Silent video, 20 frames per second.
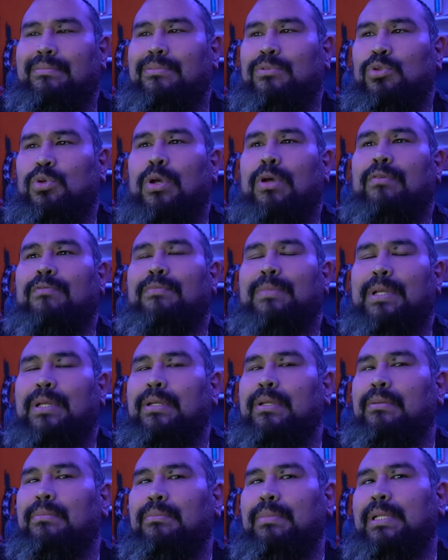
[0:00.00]
12
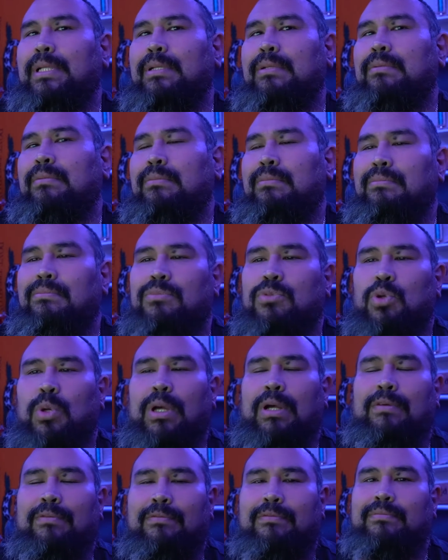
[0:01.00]
million, but
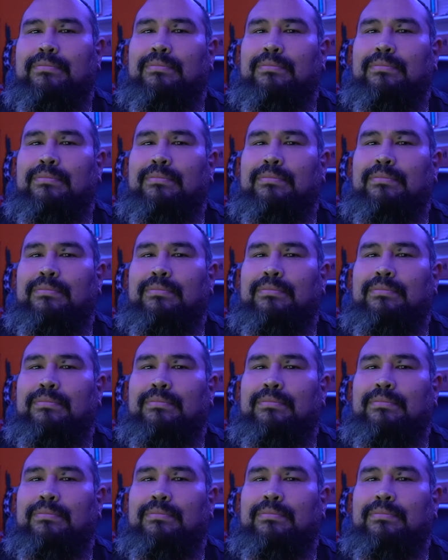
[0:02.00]
12.